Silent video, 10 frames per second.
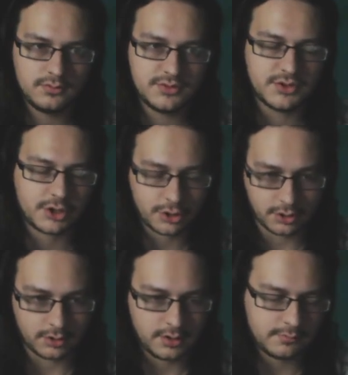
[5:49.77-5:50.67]
the
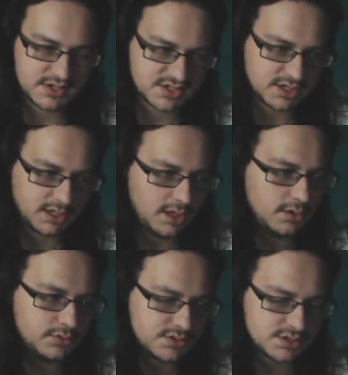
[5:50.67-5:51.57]
current Mystic
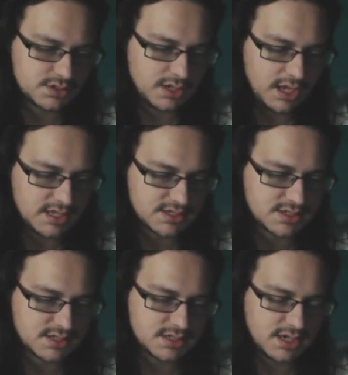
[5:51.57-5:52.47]
Hills.
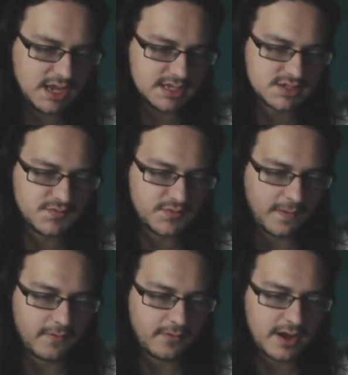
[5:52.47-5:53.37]
It's it's
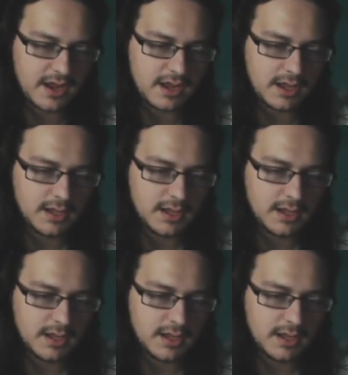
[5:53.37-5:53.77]
very